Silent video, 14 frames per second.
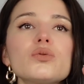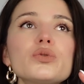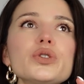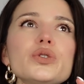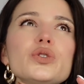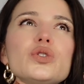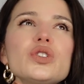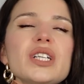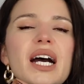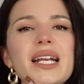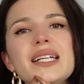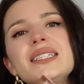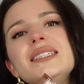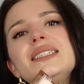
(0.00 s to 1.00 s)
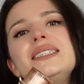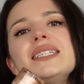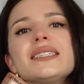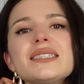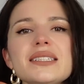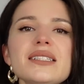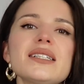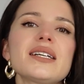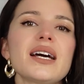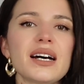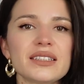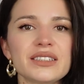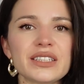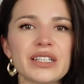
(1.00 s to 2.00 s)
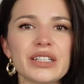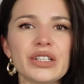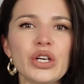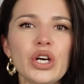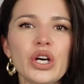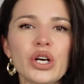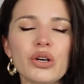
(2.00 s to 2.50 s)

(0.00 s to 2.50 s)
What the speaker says: Rouge had a distant cousin